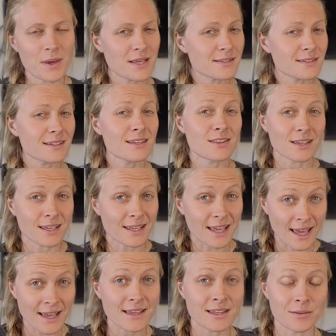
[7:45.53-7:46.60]
basically the
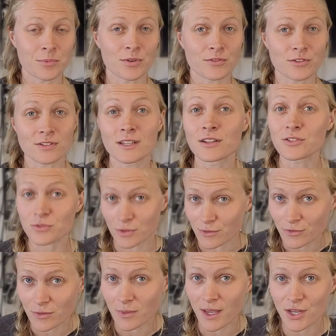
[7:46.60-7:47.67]
gatekeeper for sensory
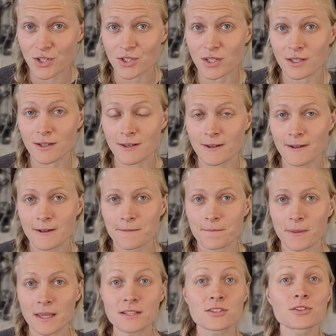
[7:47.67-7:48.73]
information.
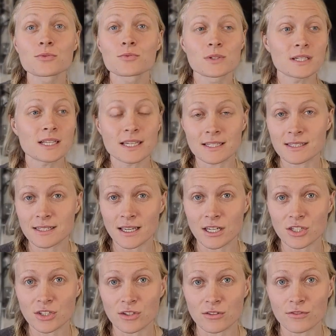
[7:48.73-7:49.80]
It's the relay
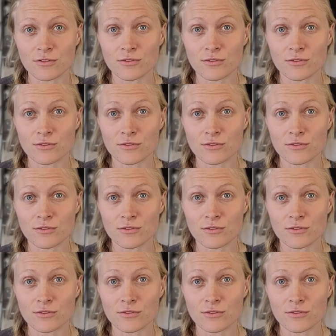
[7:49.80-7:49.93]
station